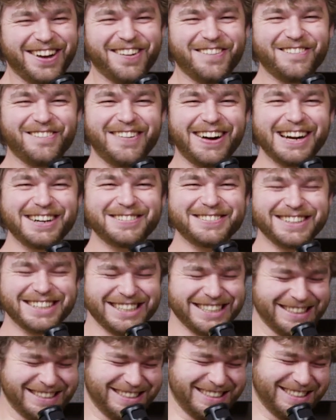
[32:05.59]
Why?
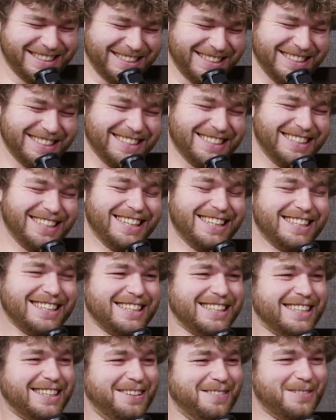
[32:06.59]

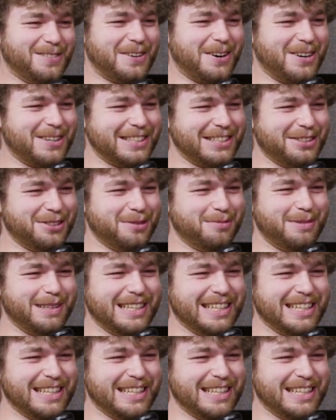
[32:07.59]
Of course, it would be